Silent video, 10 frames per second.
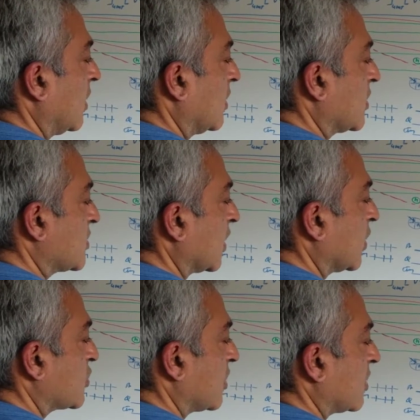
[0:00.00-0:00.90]
the
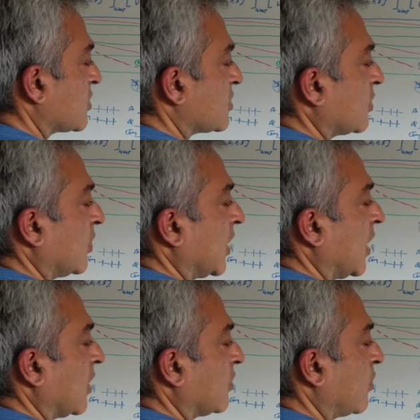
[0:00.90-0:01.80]
signatures, we
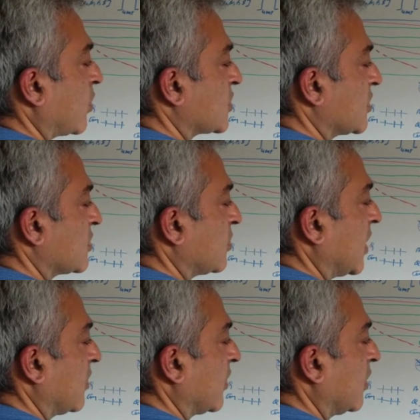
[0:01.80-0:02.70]
have forces, we
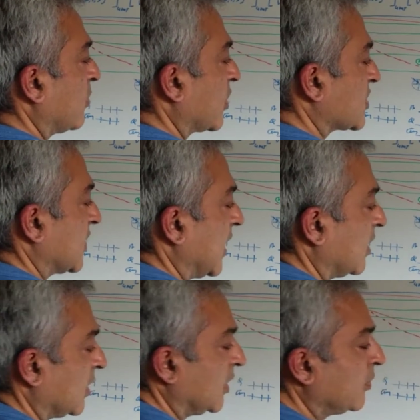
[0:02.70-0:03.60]
have
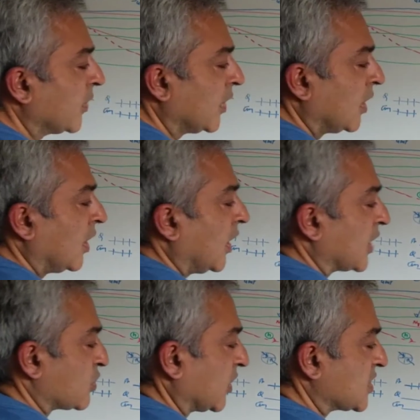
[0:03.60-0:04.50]
impersonality.
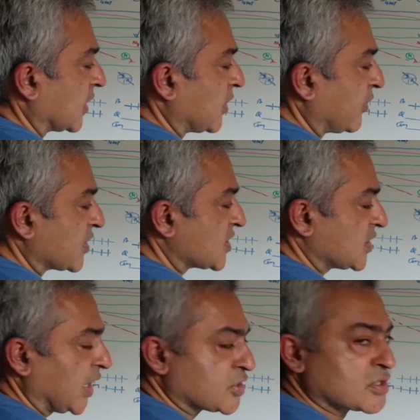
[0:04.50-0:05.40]
And so these are different
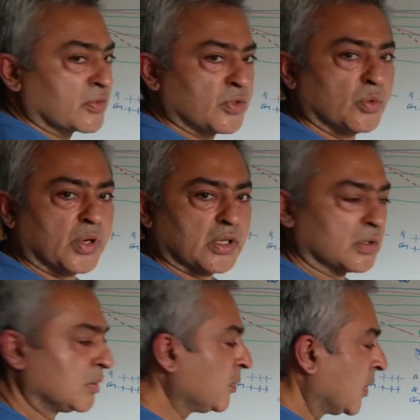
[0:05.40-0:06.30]
stages, if you
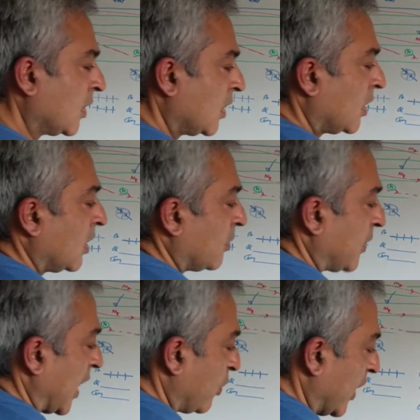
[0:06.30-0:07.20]
will,
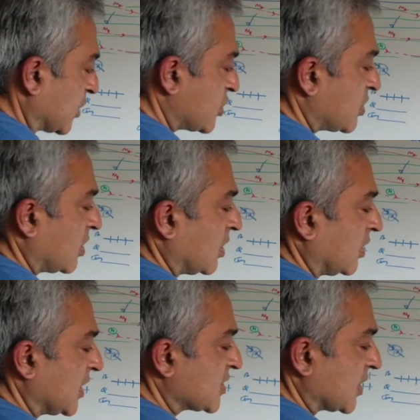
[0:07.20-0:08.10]
by which
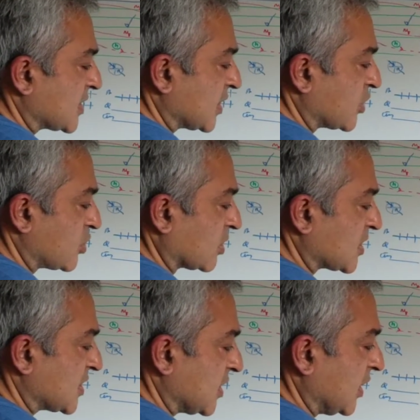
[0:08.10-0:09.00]
these essential
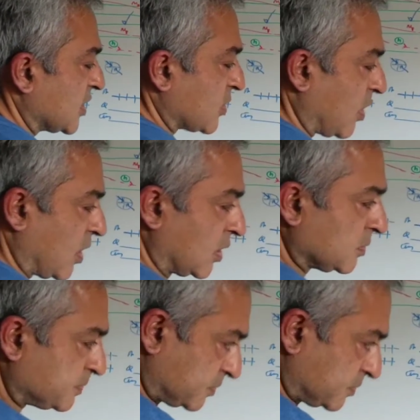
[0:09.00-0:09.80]
seeds or